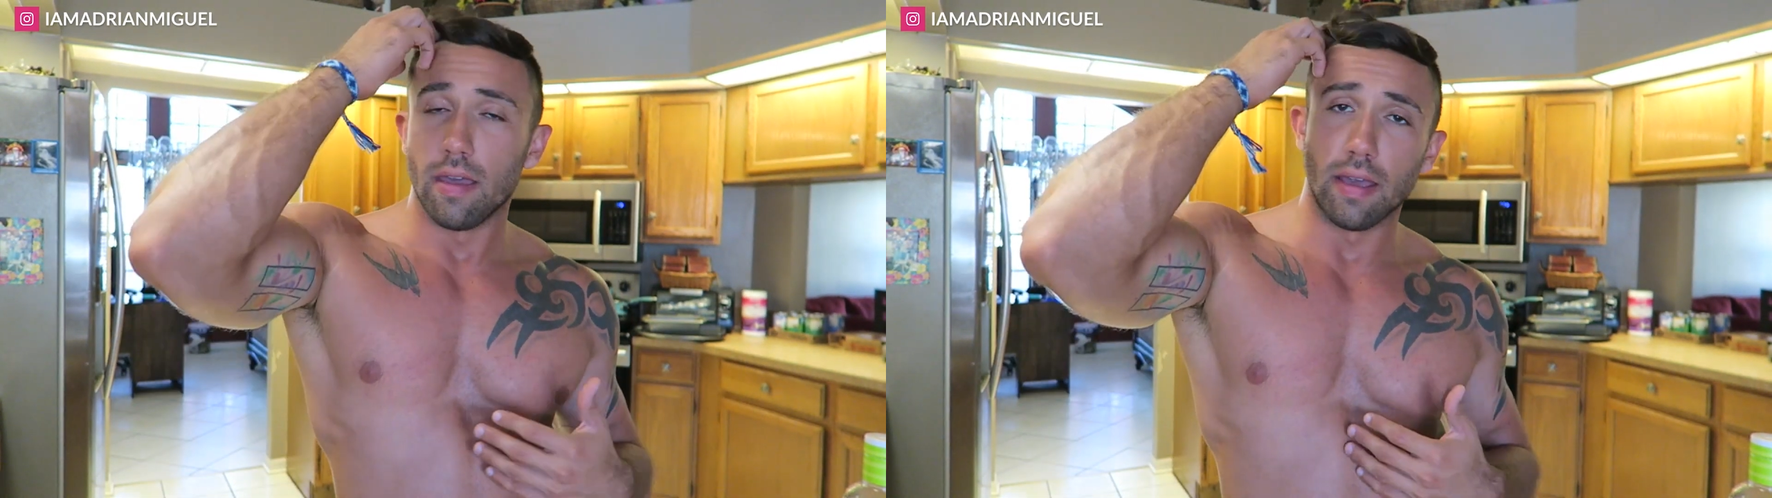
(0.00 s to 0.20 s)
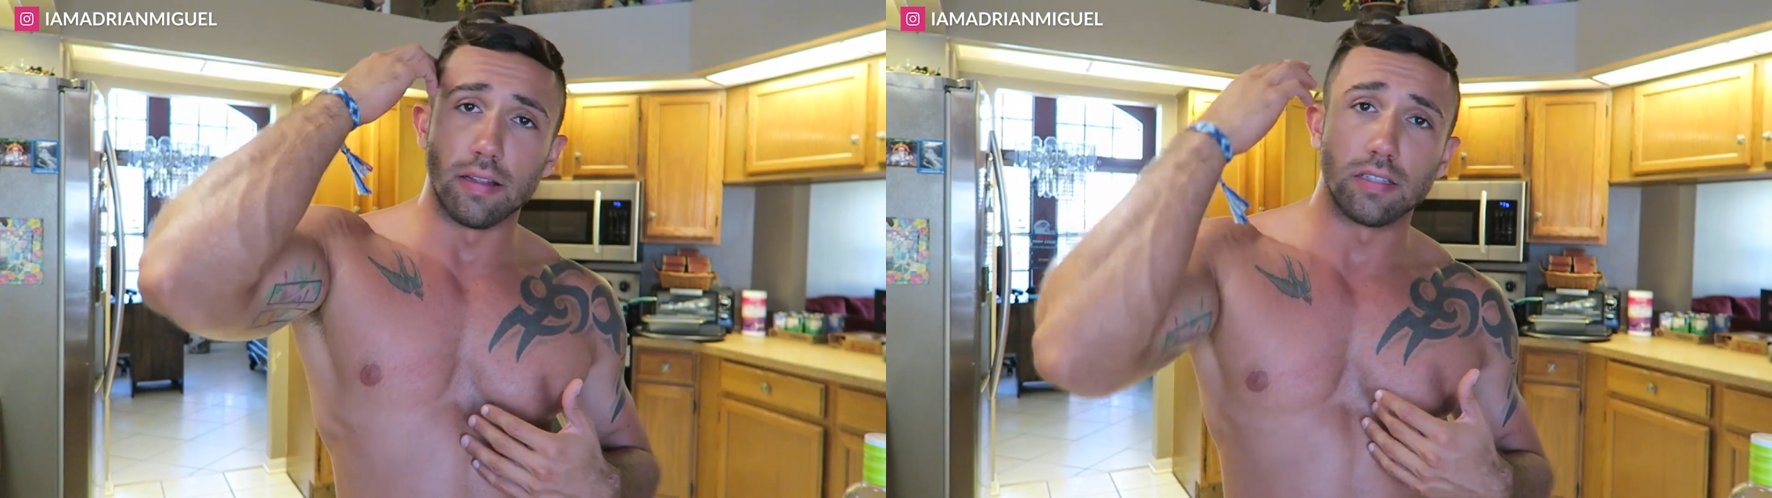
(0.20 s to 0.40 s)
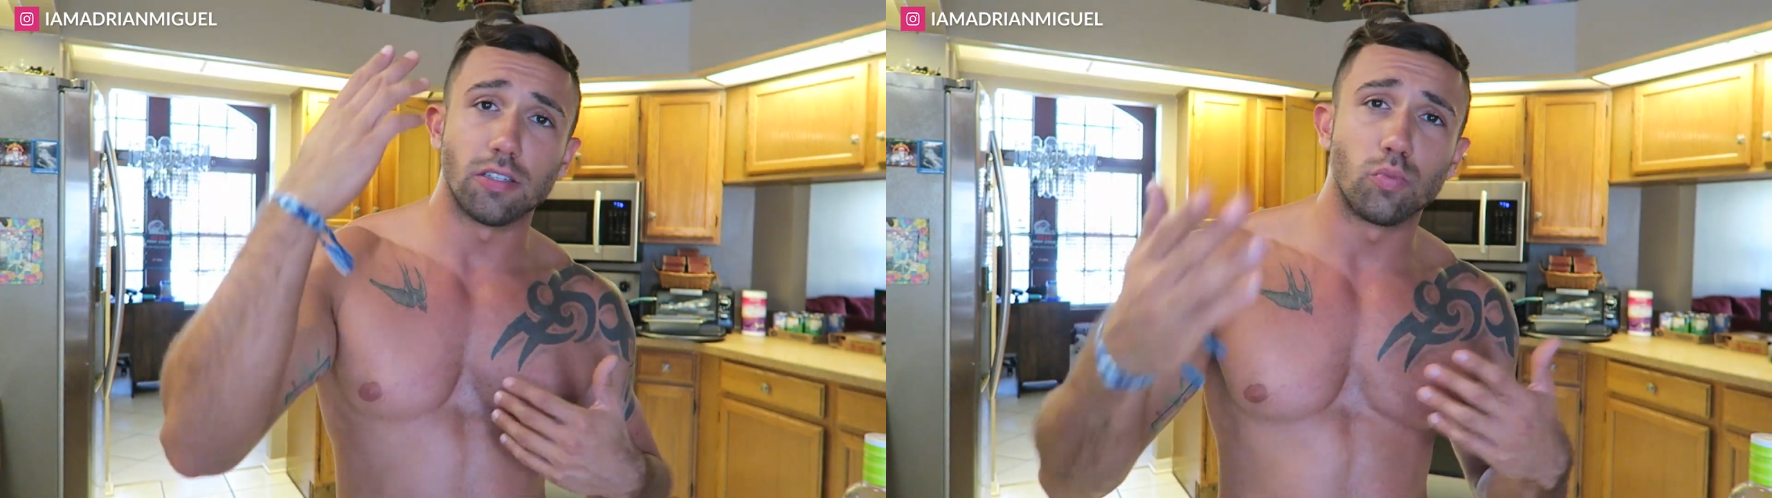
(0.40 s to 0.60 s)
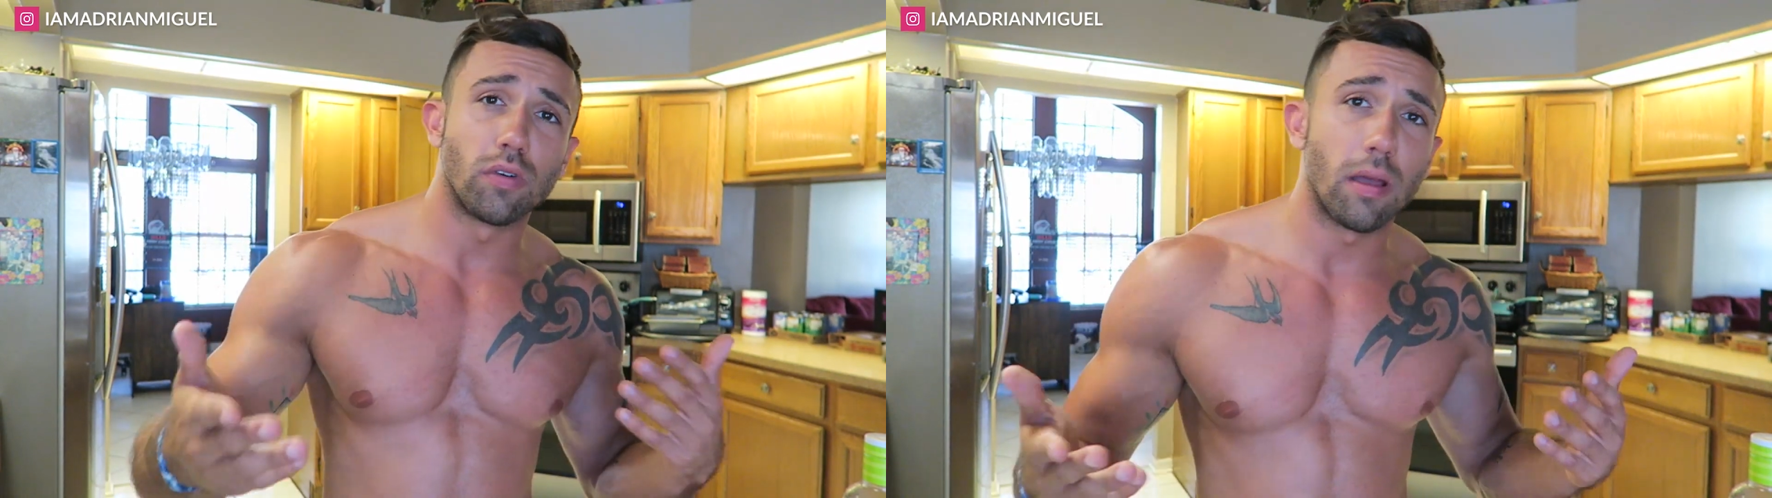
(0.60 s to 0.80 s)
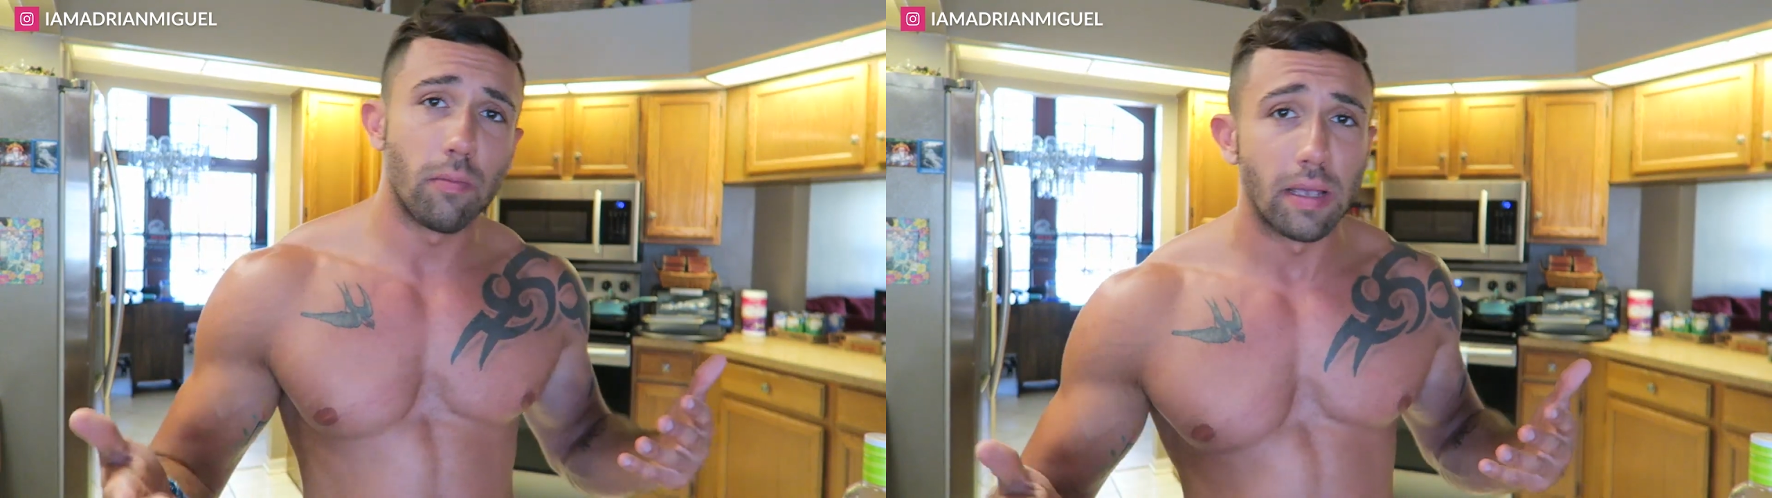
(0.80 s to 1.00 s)
And this is
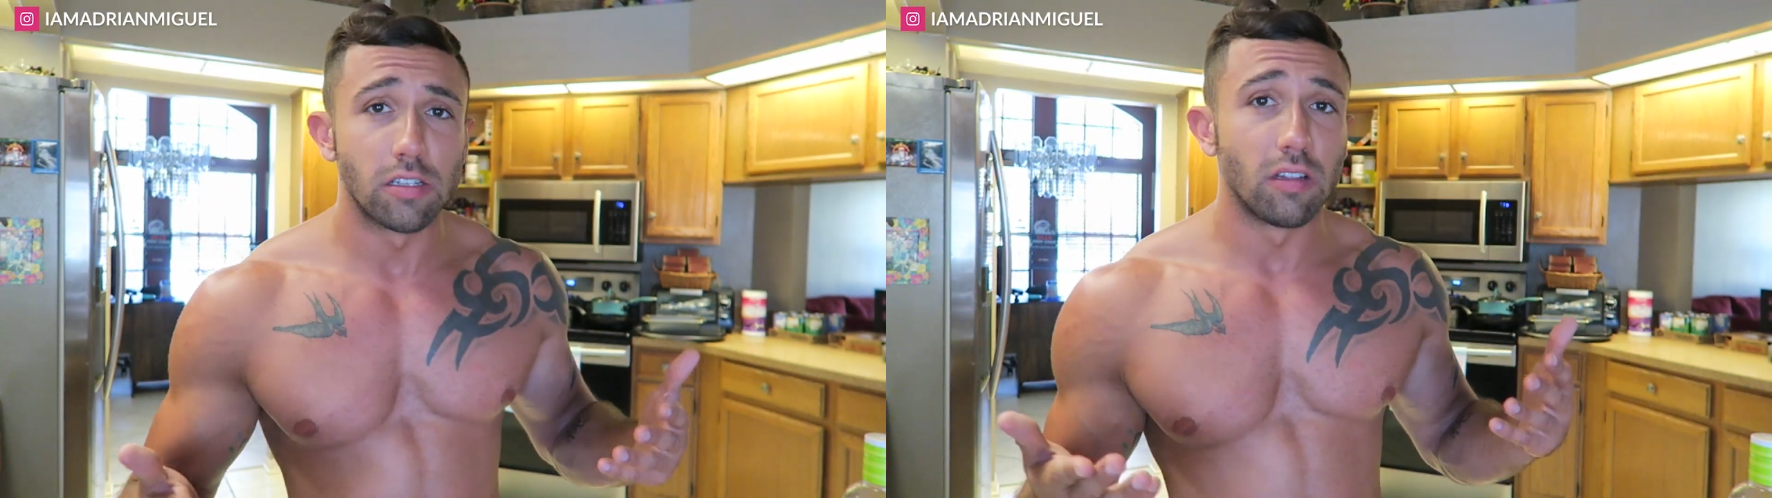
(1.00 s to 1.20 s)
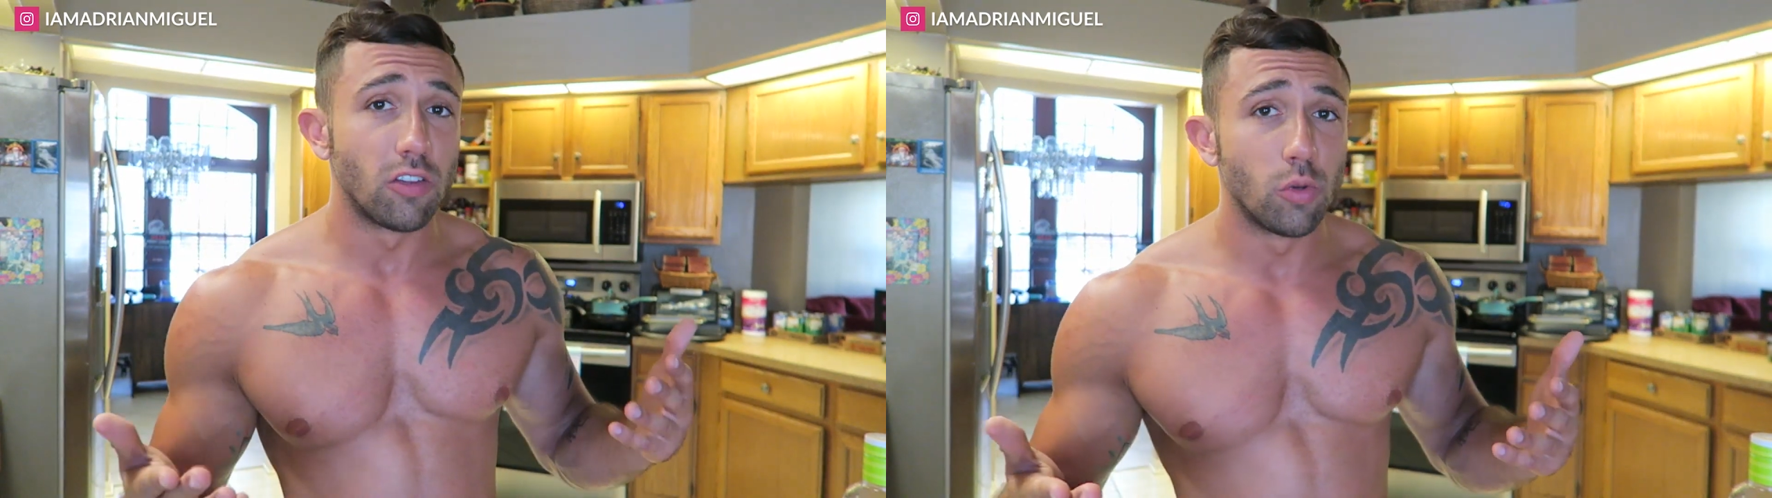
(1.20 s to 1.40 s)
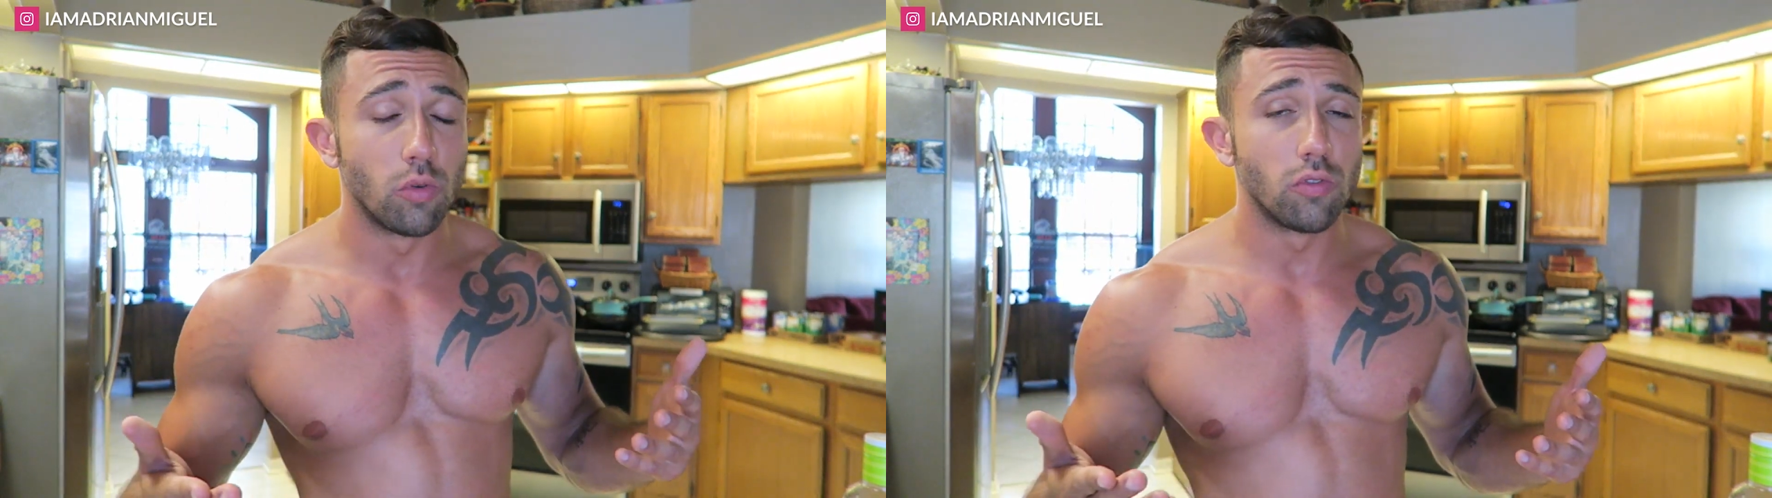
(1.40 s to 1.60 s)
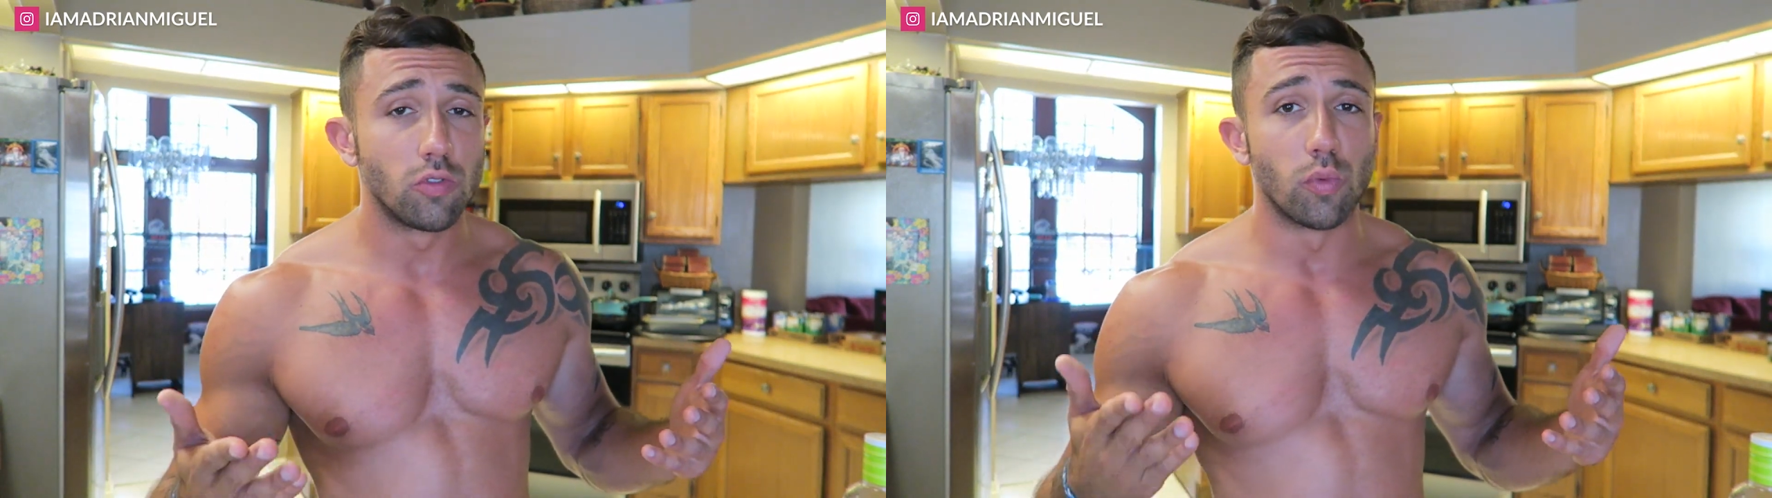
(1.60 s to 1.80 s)
what I basically do